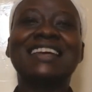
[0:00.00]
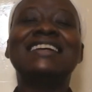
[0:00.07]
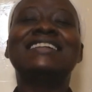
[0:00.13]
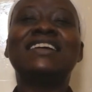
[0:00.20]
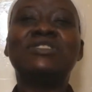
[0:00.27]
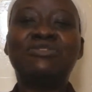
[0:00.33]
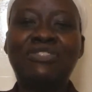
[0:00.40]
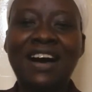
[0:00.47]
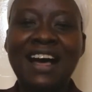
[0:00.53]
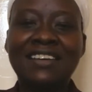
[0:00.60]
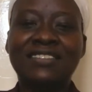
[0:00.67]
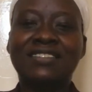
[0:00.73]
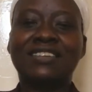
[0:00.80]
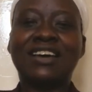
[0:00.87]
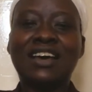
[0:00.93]
It
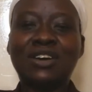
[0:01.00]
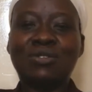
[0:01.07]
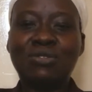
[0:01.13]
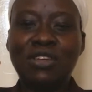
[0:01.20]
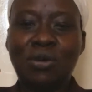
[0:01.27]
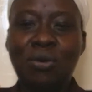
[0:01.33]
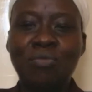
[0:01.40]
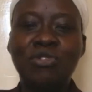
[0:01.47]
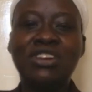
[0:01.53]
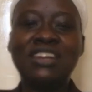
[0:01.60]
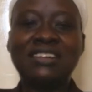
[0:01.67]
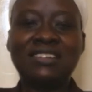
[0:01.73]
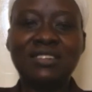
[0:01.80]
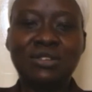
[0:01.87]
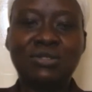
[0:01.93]
refers to the
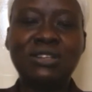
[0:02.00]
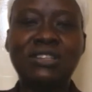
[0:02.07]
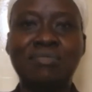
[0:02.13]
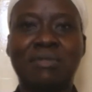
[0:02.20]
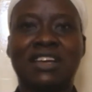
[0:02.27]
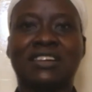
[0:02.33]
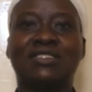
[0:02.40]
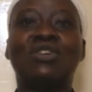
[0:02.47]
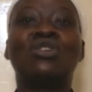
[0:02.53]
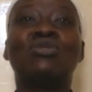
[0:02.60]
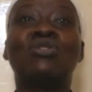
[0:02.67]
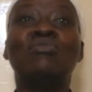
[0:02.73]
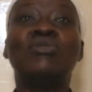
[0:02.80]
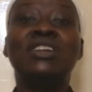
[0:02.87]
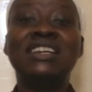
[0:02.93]
community treatment or
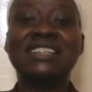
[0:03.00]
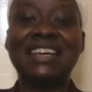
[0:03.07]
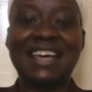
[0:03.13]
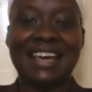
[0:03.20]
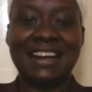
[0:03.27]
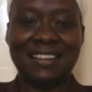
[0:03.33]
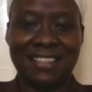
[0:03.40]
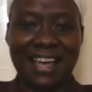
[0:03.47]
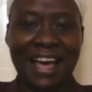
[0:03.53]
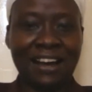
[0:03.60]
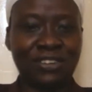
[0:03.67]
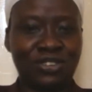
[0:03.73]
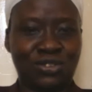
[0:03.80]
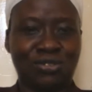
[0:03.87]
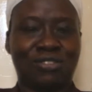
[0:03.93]
community health
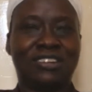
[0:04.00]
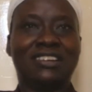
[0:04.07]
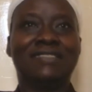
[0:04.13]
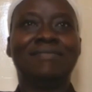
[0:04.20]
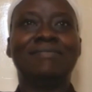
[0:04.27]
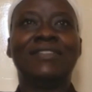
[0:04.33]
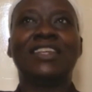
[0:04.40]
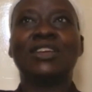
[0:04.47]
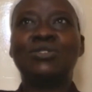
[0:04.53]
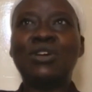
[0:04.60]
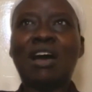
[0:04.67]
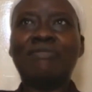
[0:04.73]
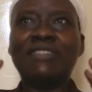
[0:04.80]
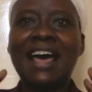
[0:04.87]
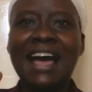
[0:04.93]
action.
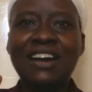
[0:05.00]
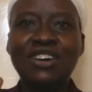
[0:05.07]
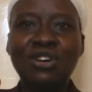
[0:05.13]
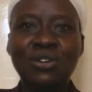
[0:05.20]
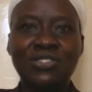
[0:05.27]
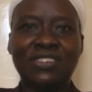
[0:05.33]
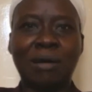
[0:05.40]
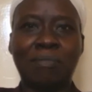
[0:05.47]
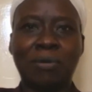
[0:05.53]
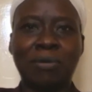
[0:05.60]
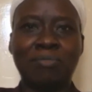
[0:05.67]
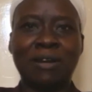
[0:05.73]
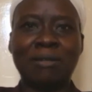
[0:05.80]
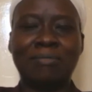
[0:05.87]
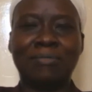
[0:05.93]
We have diagnosed a
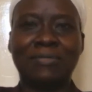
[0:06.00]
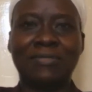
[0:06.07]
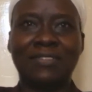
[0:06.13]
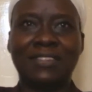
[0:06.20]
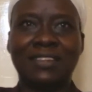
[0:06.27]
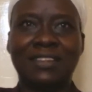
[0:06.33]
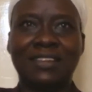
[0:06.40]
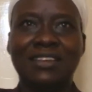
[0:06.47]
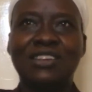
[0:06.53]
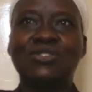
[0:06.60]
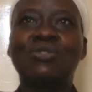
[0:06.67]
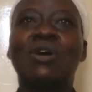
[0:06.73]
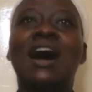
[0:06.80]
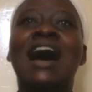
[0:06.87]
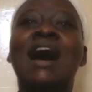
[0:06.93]
problem.
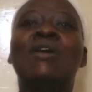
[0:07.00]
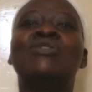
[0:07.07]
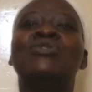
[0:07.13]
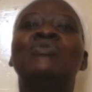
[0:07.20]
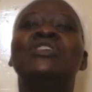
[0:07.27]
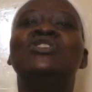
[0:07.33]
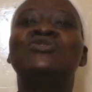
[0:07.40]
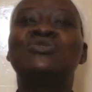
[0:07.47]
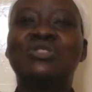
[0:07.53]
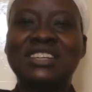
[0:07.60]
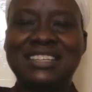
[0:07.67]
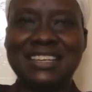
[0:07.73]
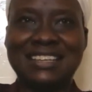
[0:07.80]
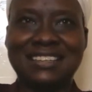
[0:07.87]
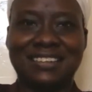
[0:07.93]
So how do we
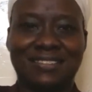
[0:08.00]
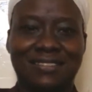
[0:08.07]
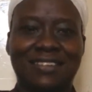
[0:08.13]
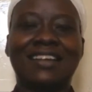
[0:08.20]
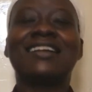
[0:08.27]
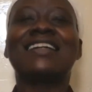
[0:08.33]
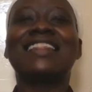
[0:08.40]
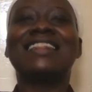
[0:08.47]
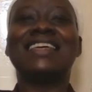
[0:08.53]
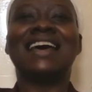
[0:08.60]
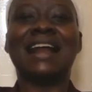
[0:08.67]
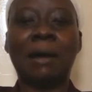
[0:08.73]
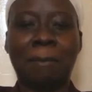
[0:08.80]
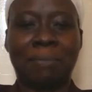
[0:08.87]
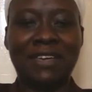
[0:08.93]
treat it?
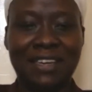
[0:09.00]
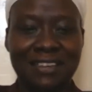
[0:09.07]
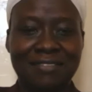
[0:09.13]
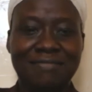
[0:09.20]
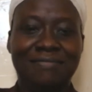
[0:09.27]
Therapy.